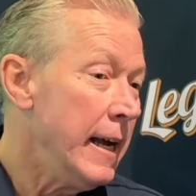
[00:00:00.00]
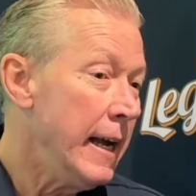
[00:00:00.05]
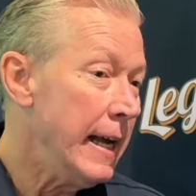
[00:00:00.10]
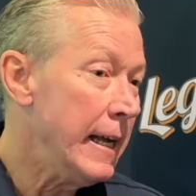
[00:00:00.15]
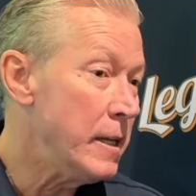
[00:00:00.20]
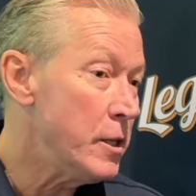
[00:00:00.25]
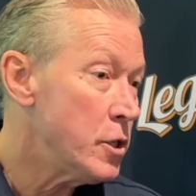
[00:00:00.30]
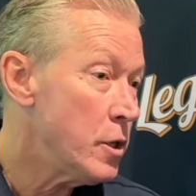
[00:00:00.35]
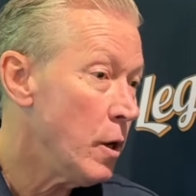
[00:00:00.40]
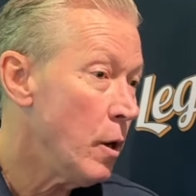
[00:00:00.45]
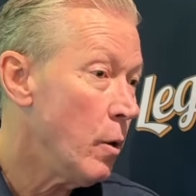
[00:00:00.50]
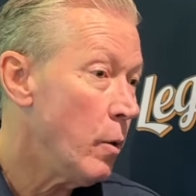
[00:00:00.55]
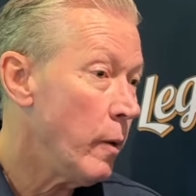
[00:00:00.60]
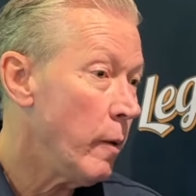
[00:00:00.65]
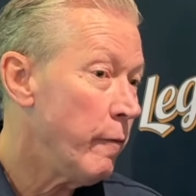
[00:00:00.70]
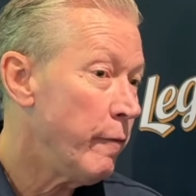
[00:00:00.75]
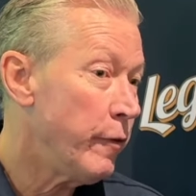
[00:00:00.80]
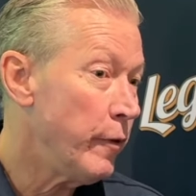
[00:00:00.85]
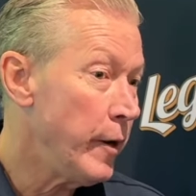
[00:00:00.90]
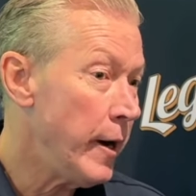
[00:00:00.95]
And so
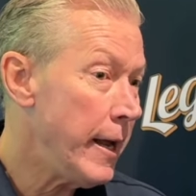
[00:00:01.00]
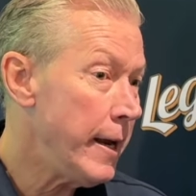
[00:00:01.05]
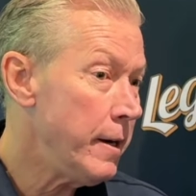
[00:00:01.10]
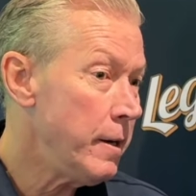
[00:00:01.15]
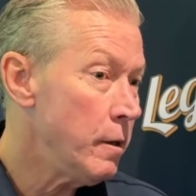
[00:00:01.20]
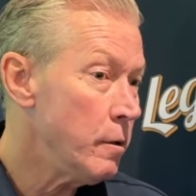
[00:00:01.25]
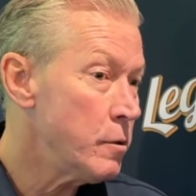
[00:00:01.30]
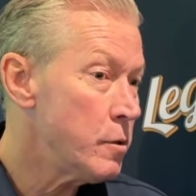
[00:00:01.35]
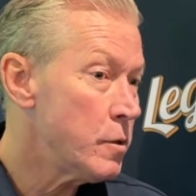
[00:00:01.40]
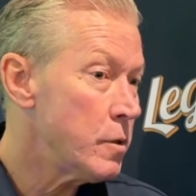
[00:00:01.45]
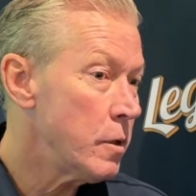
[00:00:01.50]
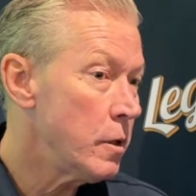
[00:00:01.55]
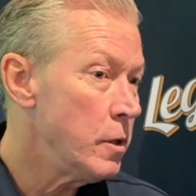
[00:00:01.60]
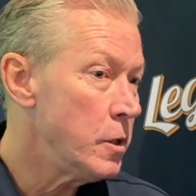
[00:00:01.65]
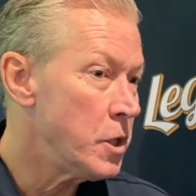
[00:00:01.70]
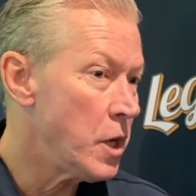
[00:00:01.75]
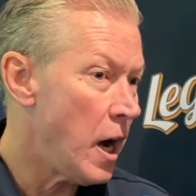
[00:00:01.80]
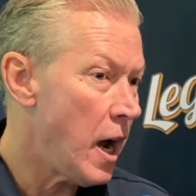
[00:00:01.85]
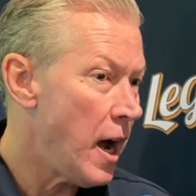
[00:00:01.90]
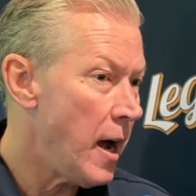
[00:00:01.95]
Fernando's
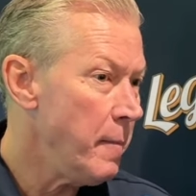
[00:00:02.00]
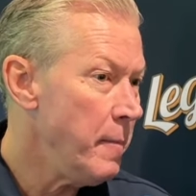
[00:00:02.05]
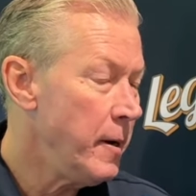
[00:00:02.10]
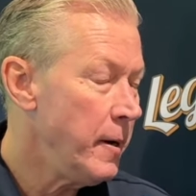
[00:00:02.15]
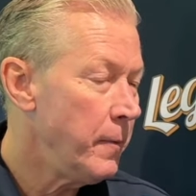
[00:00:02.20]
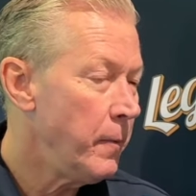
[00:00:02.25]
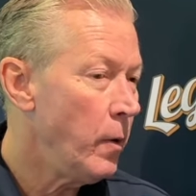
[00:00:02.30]
job